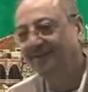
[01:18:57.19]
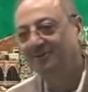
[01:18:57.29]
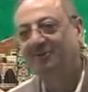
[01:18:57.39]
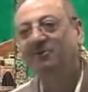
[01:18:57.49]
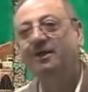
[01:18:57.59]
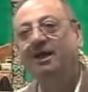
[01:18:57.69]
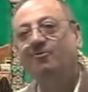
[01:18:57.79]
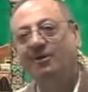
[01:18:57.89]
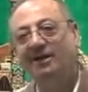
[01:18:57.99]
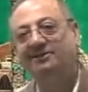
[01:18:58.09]
So we have
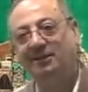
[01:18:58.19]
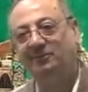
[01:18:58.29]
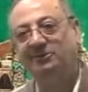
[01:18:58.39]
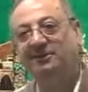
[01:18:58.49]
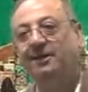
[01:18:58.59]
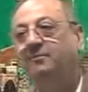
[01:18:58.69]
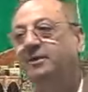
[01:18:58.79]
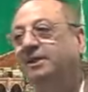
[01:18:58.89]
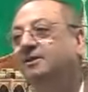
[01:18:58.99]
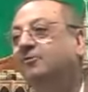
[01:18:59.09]
one exception
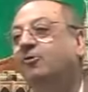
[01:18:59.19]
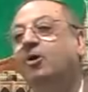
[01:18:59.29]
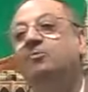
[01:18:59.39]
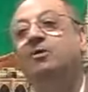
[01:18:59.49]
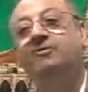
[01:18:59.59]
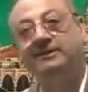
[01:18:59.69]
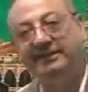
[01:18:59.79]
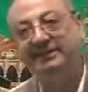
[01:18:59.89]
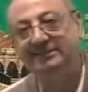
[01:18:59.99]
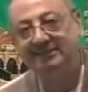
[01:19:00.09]
coming in the form of
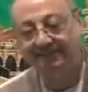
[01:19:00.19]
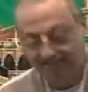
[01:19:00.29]
hadith.